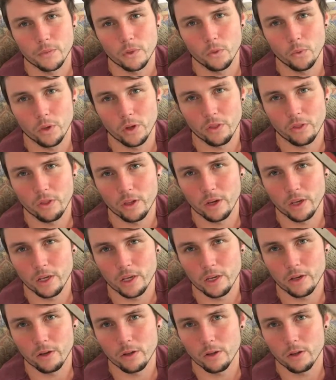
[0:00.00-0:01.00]
You want a thinner
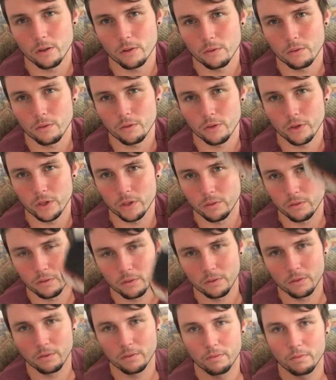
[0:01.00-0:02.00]
heel,
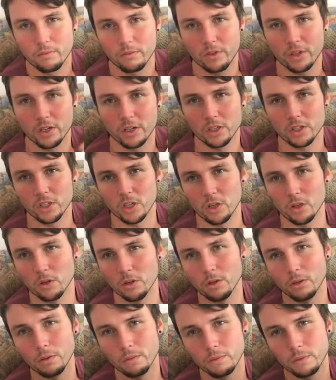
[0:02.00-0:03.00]
thinner
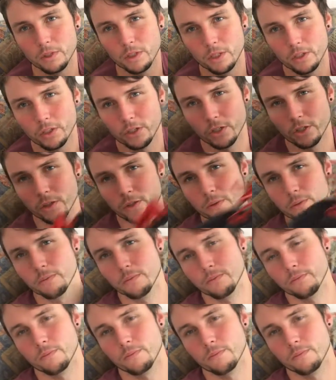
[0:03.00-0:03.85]
sole to your shoe.